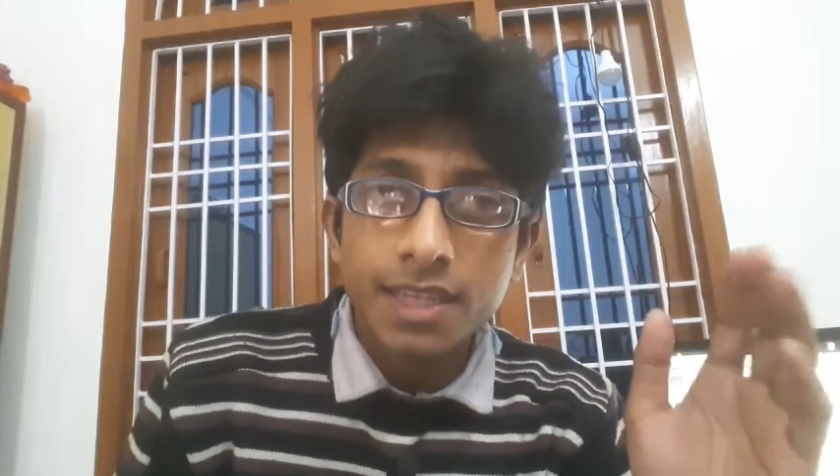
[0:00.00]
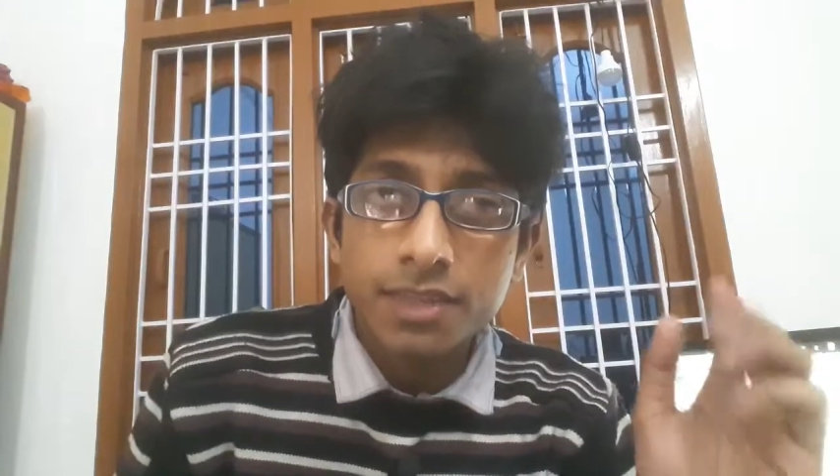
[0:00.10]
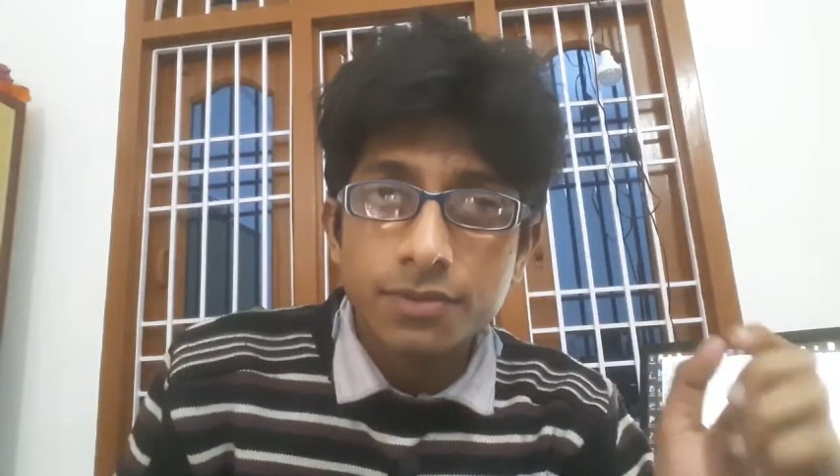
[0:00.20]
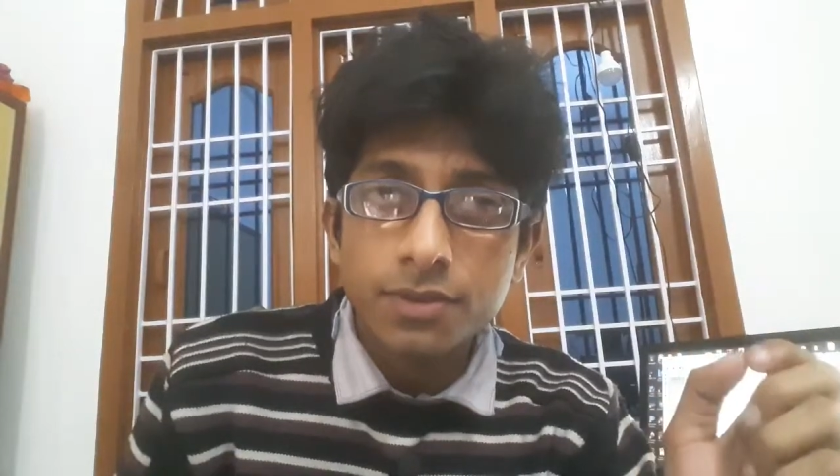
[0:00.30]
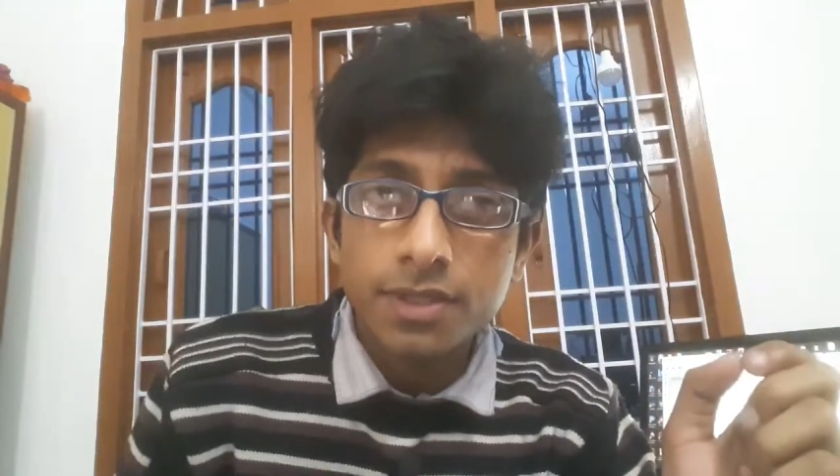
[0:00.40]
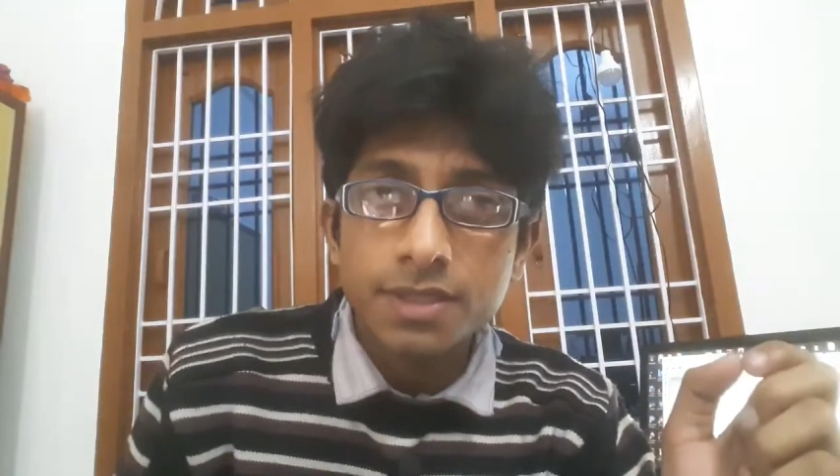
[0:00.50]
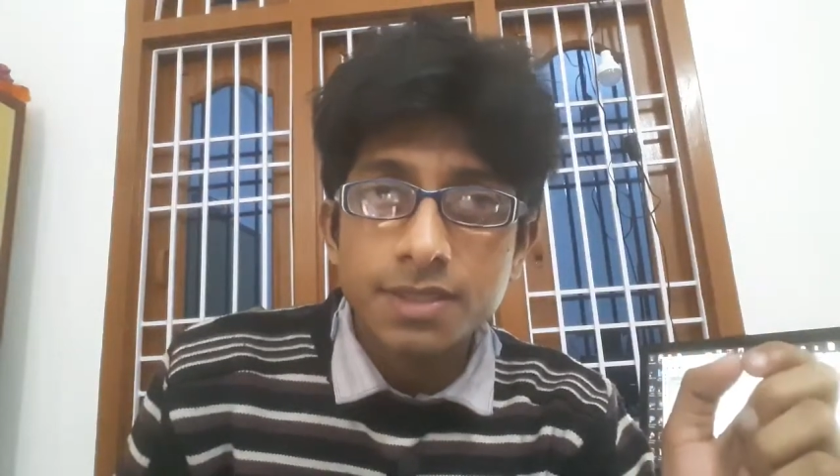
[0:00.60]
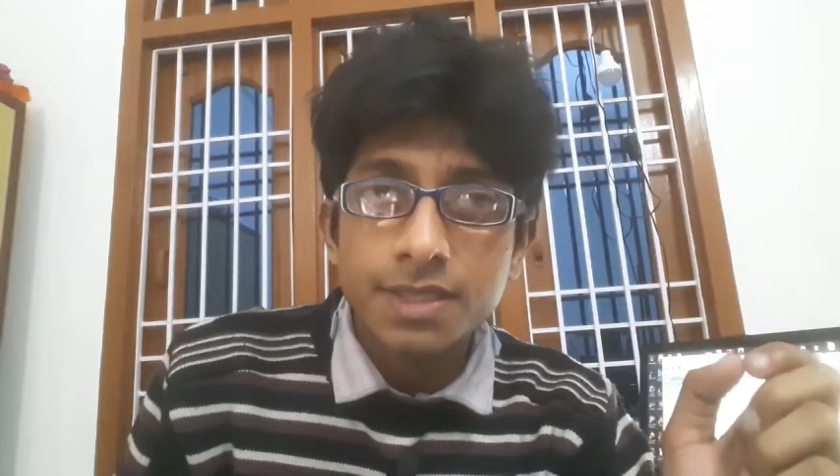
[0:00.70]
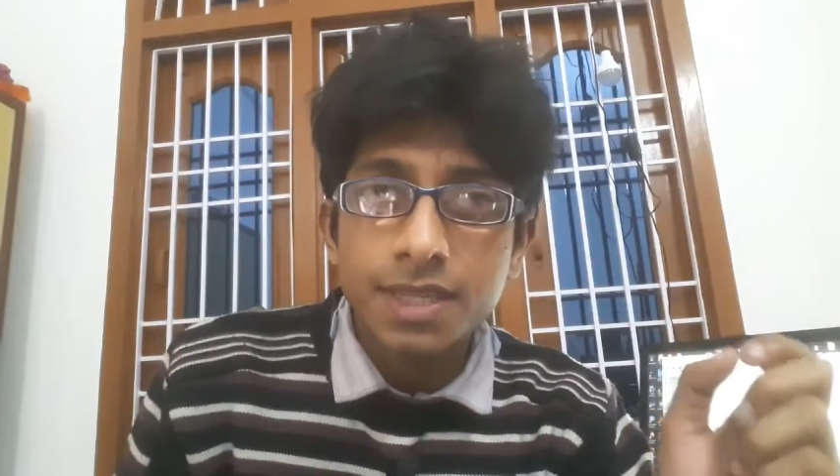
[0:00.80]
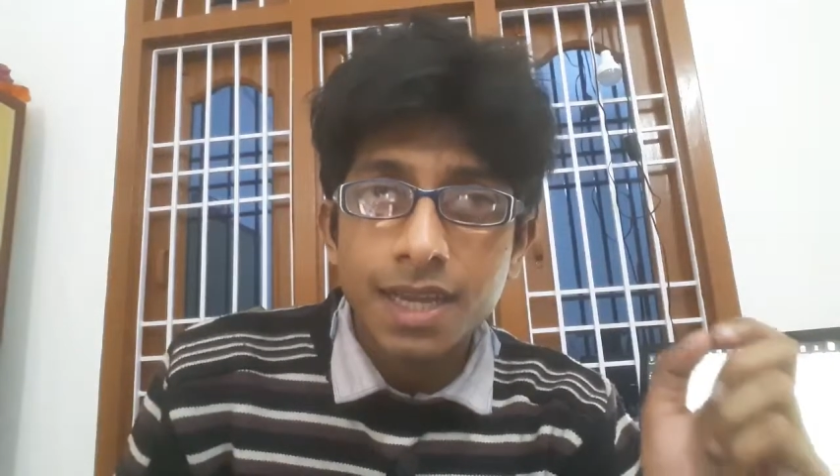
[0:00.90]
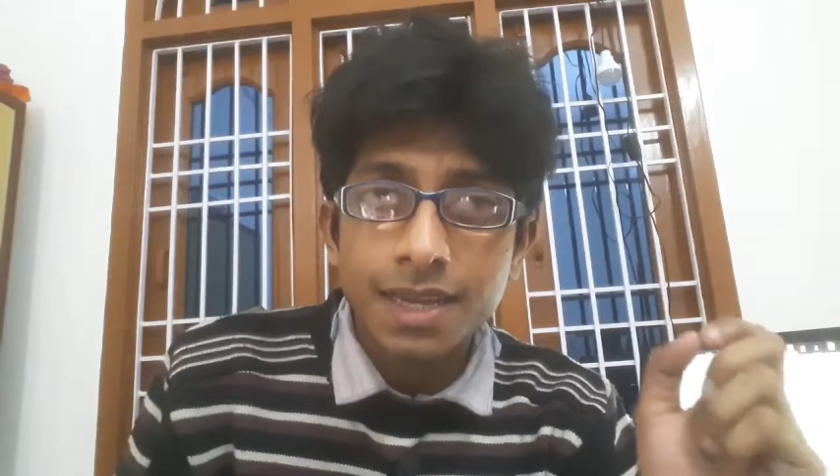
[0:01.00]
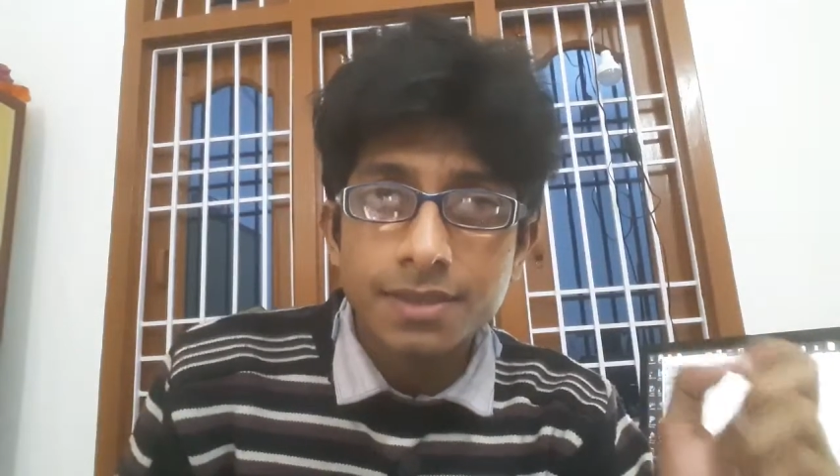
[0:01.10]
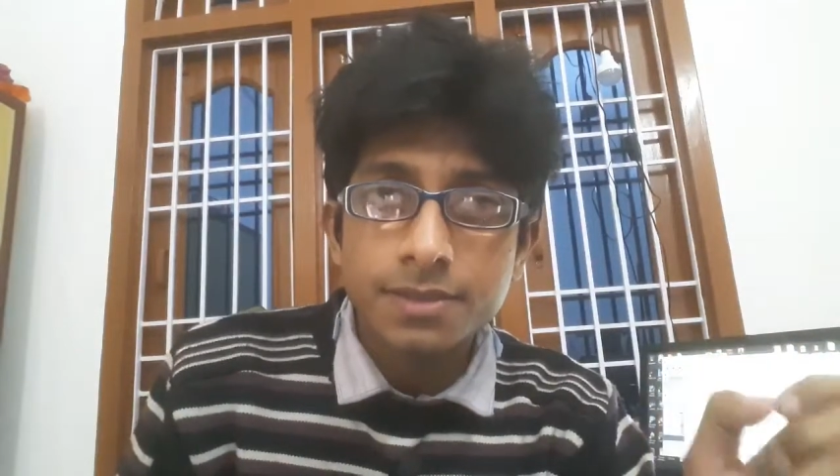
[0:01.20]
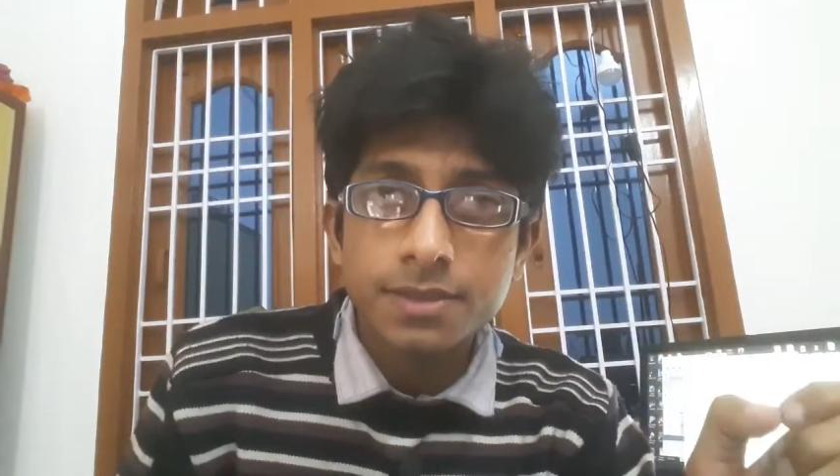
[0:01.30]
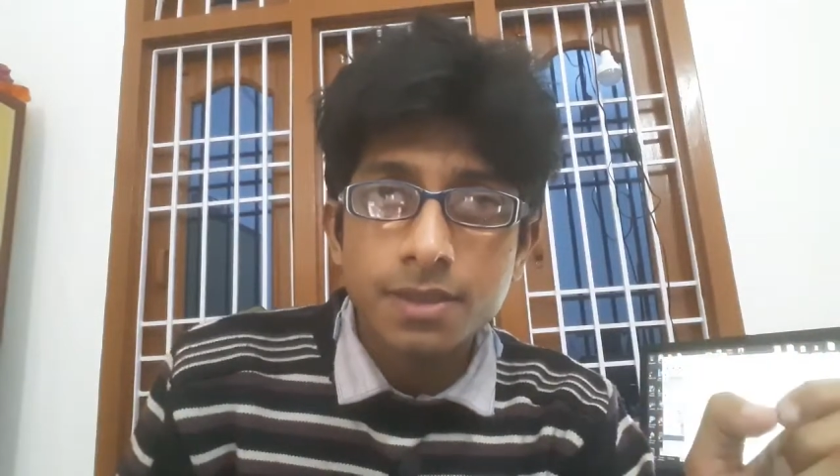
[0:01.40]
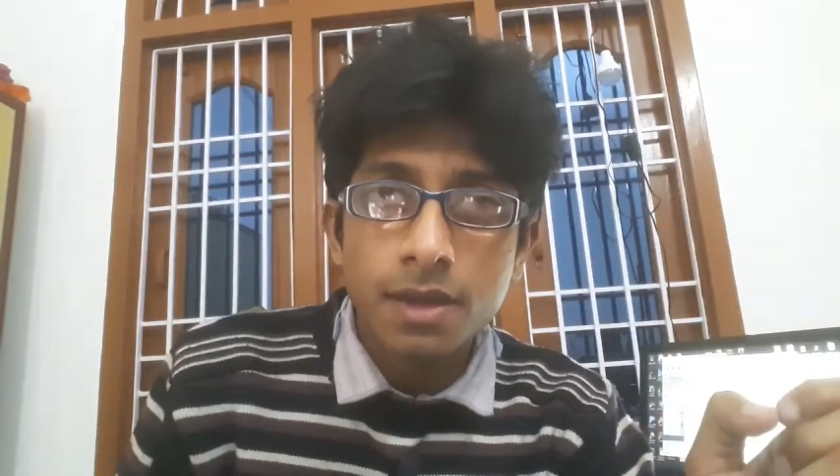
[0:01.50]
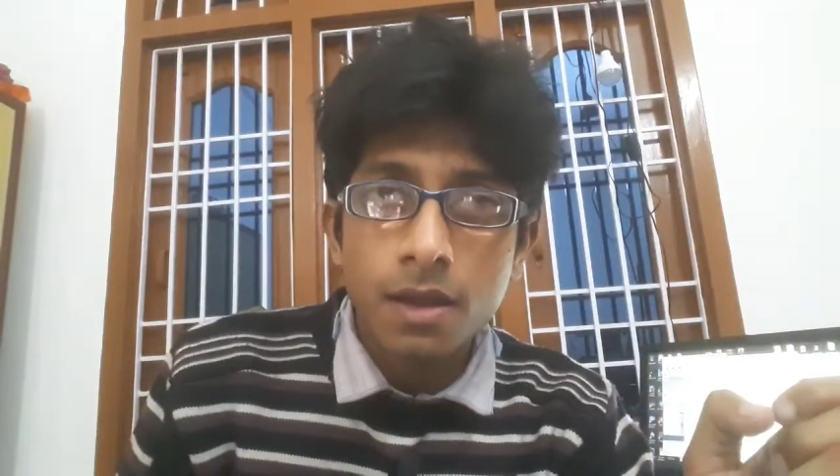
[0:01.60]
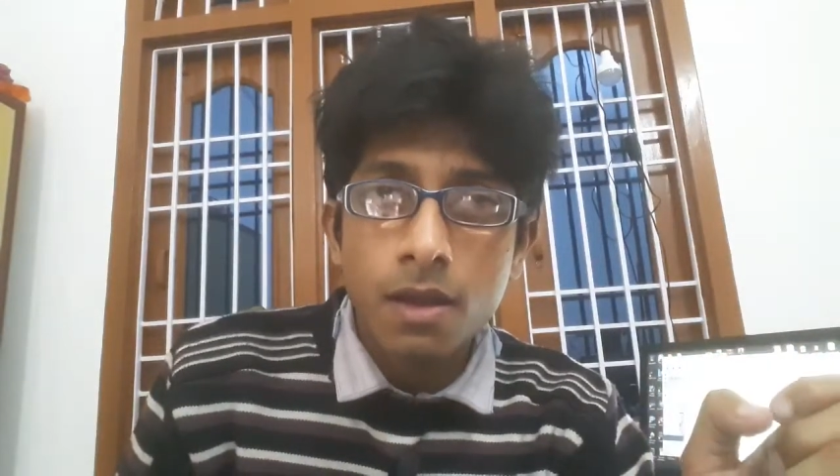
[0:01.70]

advocate has